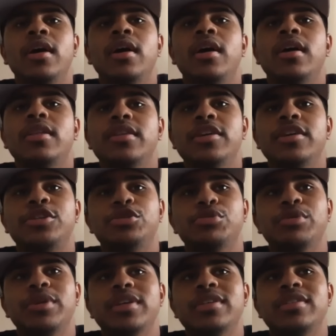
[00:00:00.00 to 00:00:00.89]

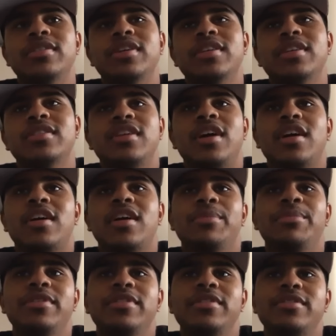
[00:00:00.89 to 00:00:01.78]
Issue is, it's not
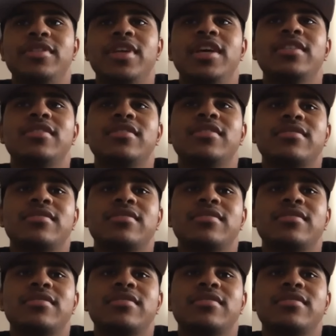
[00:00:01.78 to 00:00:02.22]
coming to the States.